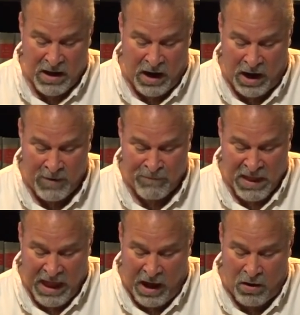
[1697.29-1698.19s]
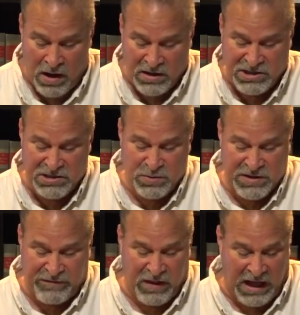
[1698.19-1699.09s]
how Jesus was
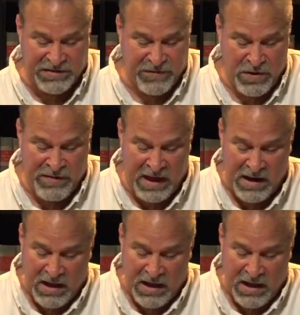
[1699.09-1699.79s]
a philosopher and that